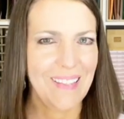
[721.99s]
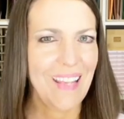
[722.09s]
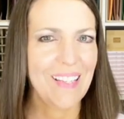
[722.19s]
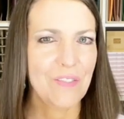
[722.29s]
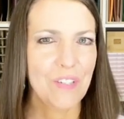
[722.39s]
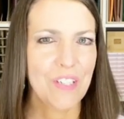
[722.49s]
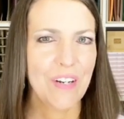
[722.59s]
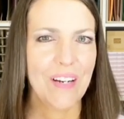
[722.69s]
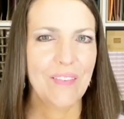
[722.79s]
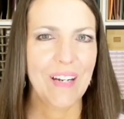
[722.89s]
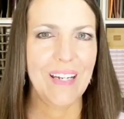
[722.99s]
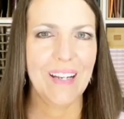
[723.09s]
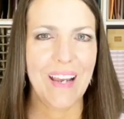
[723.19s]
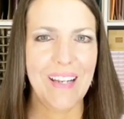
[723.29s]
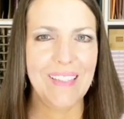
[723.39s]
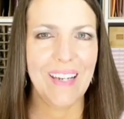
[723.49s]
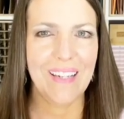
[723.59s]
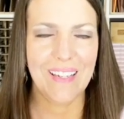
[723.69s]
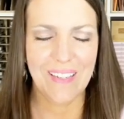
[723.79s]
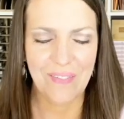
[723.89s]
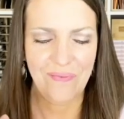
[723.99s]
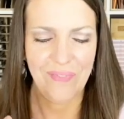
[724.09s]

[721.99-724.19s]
Thanks for sharing, Rita. Hey, Dana.